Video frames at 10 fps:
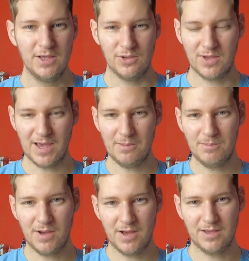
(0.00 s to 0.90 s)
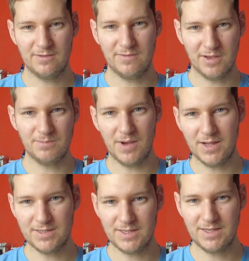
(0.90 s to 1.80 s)
You can buy
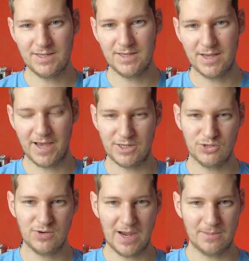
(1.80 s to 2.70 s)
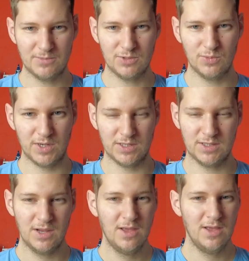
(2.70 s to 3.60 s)
third-party head straps,
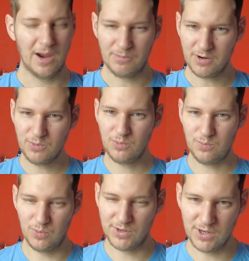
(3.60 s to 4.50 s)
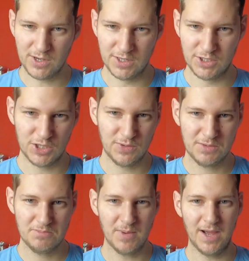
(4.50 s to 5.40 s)
which I probably would look at
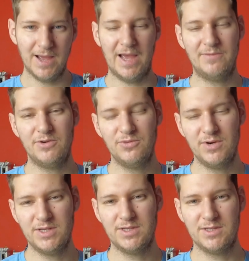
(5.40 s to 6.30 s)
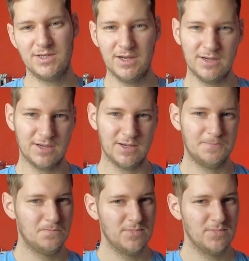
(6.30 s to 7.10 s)
doing, but having already sunk